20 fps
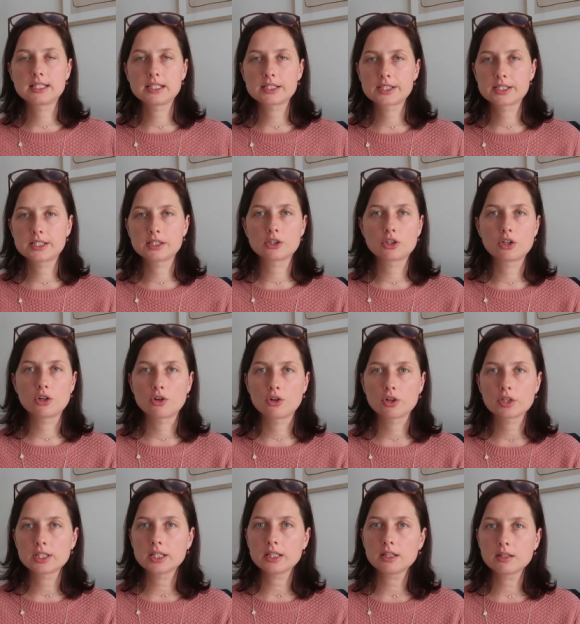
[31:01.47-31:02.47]
distant
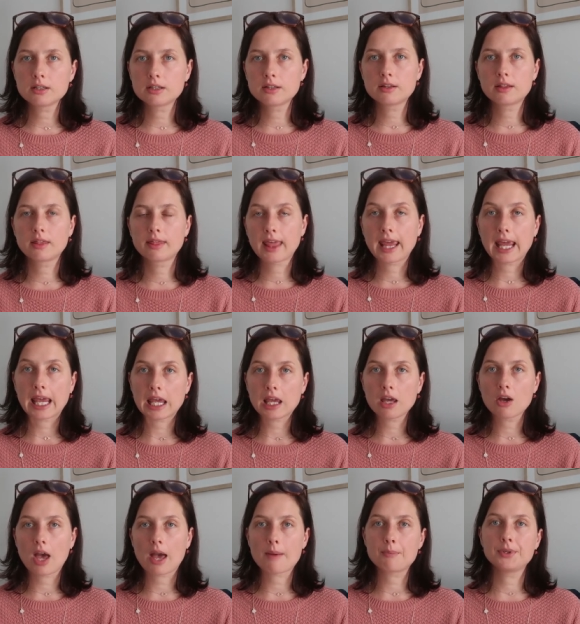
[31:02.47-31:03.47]
learning
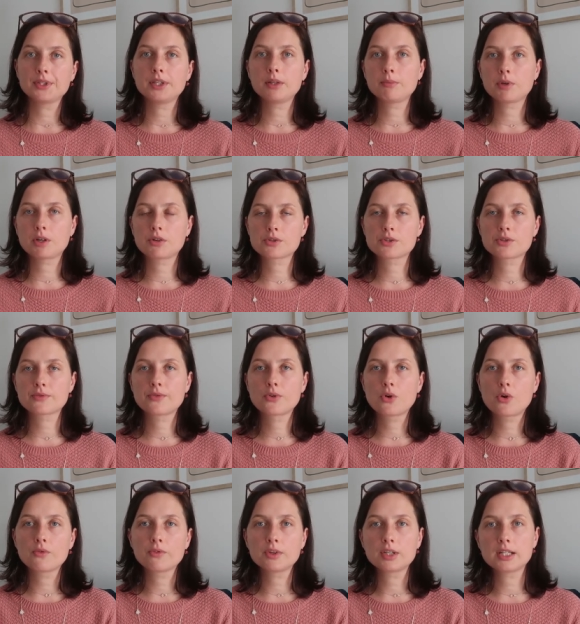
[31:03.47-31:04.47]
thingy happening because of
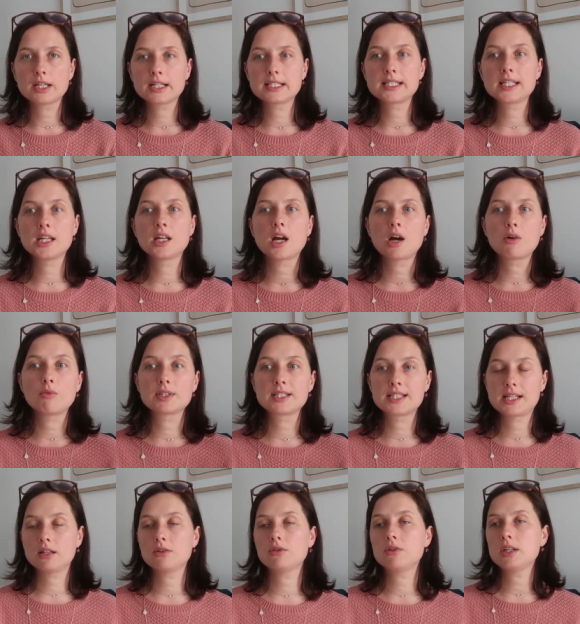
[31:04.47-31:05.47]
COVID nineteen, I will
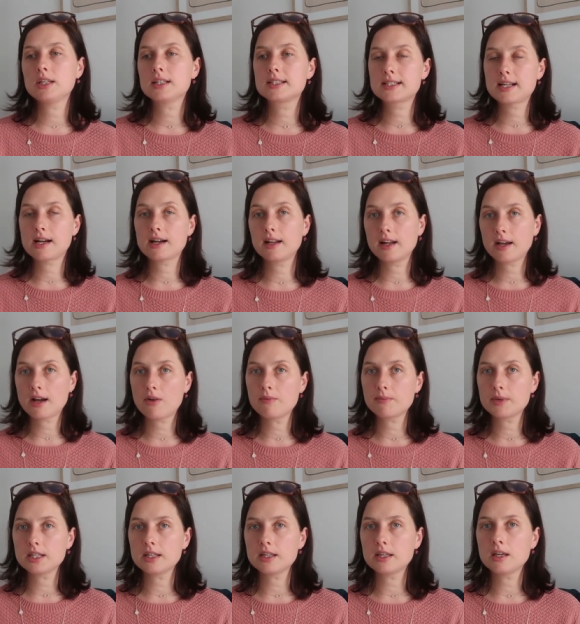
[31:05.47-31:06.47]
tell you exactly how
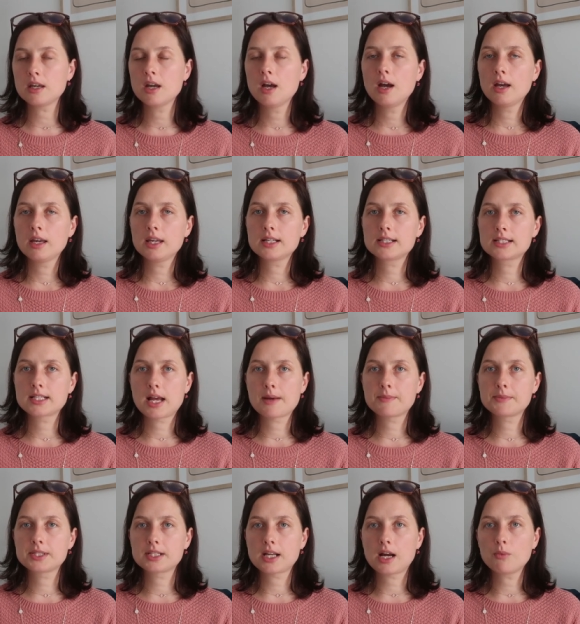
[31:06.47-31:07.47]
many
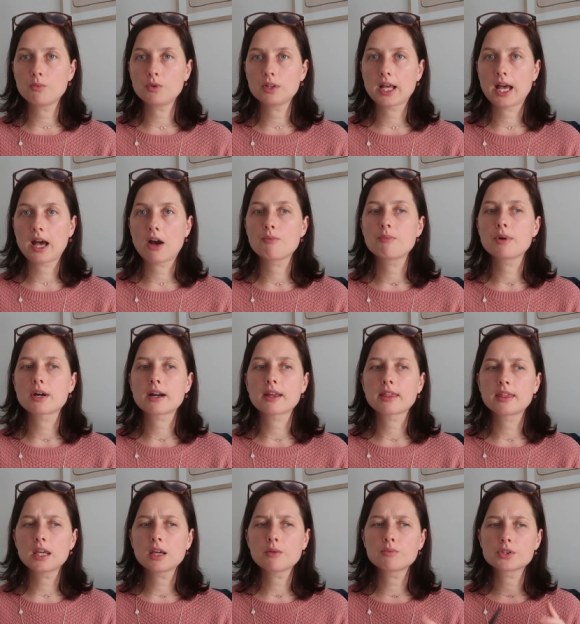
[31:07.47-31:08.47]
exams I will have, but
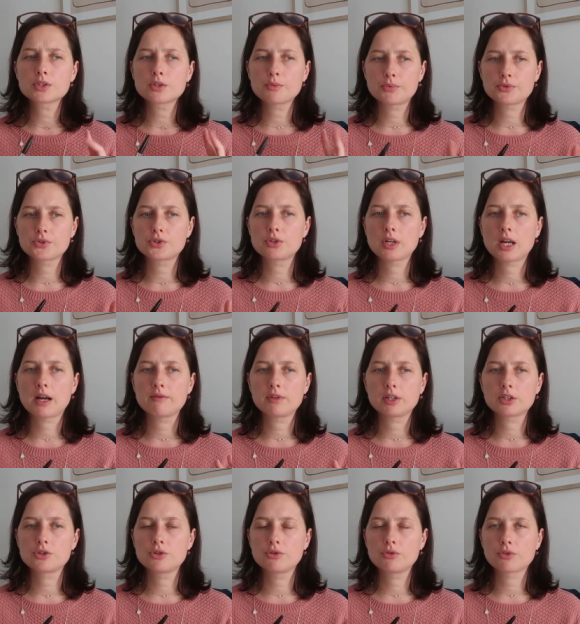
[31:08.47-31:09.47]
I think we're supposed to have
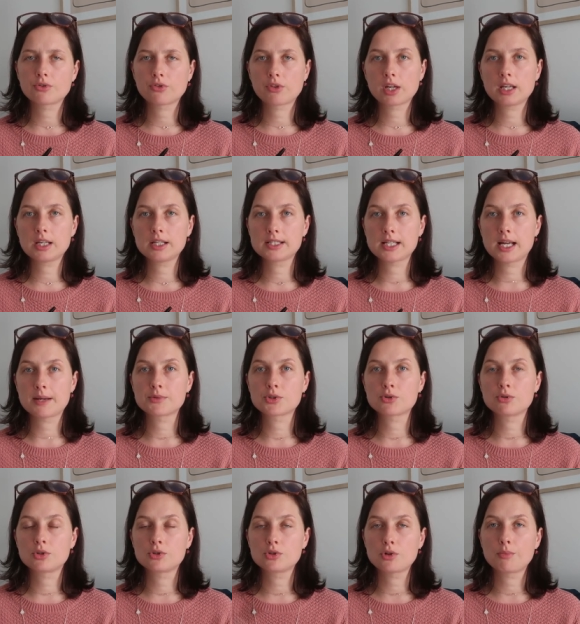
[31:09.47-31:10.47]
like two or three
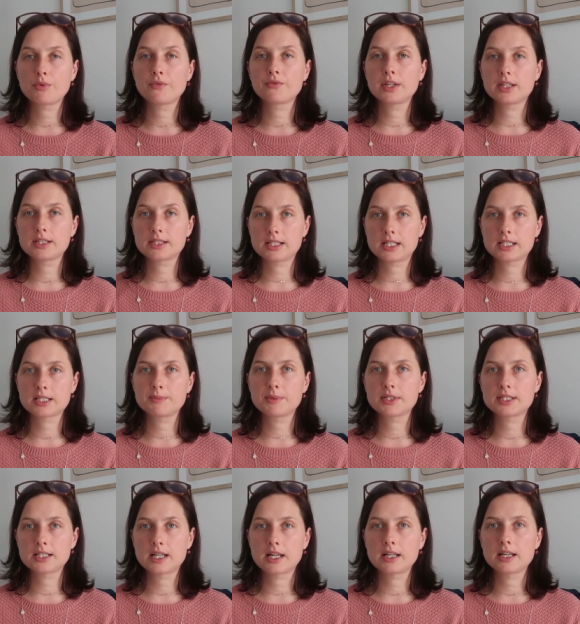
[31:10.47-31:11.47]
exams on the top of the
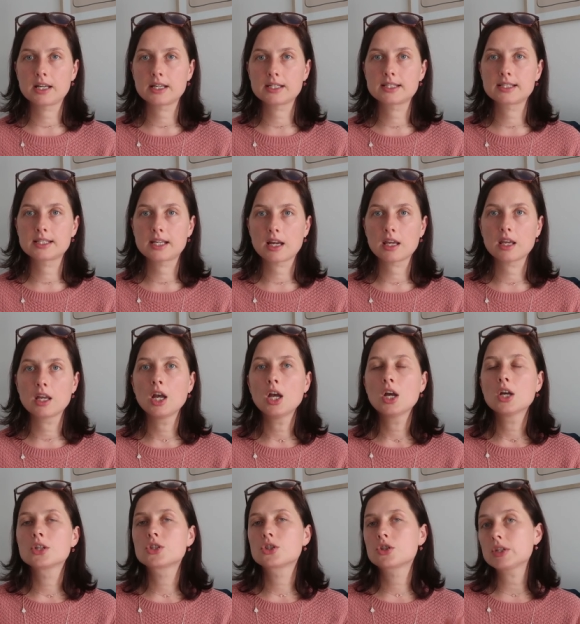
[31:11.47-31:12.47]
assessments and essay.
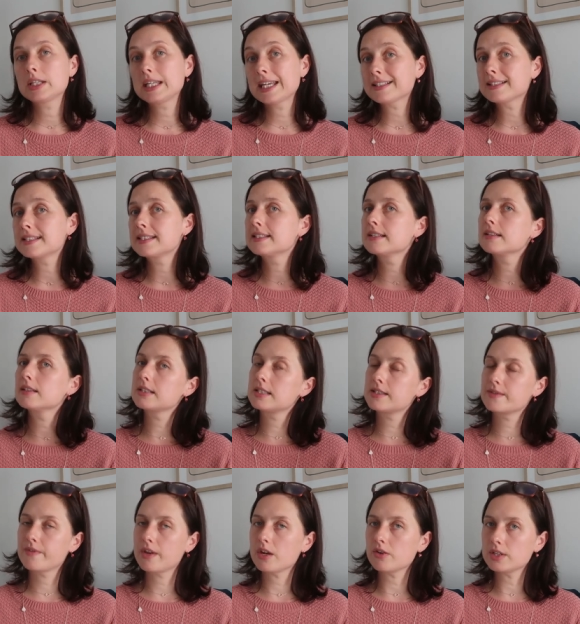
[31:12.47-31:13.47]
So yet still
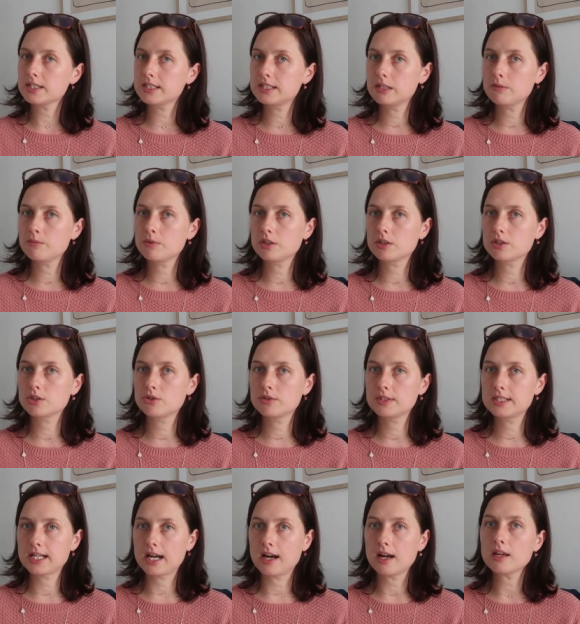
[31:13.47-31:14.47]
it's very similar to
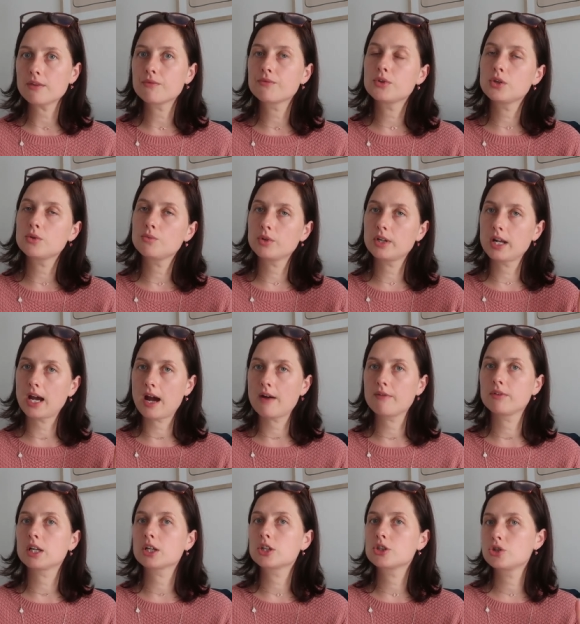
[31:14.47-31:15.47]
TAFE. You would
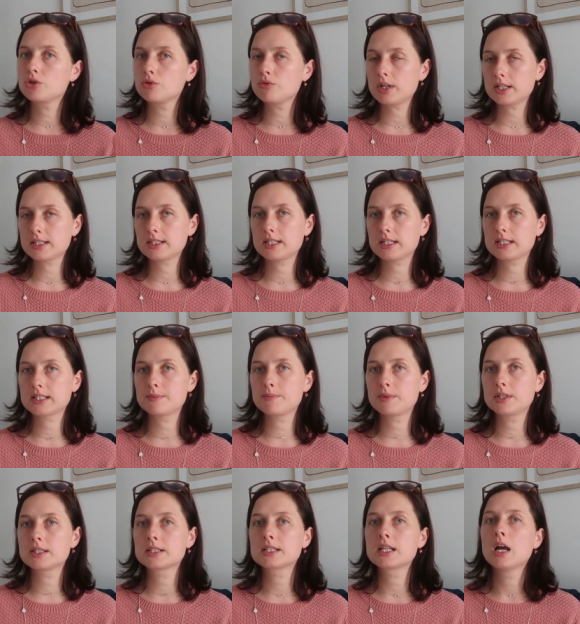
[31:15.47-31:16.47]
have like two
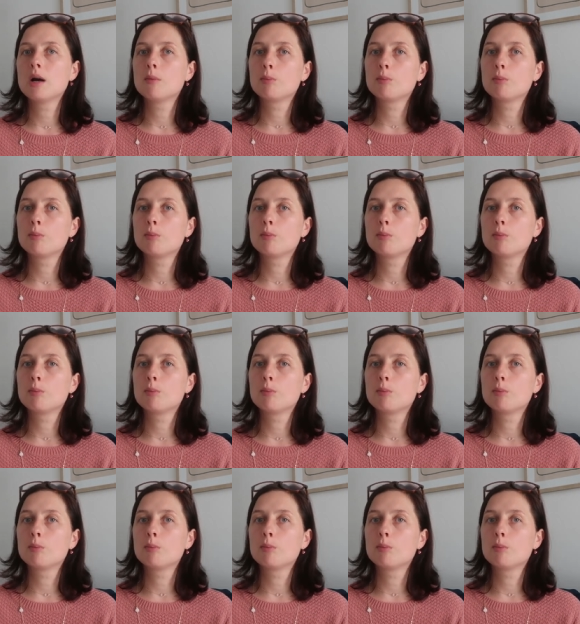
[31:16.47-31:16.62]
assessments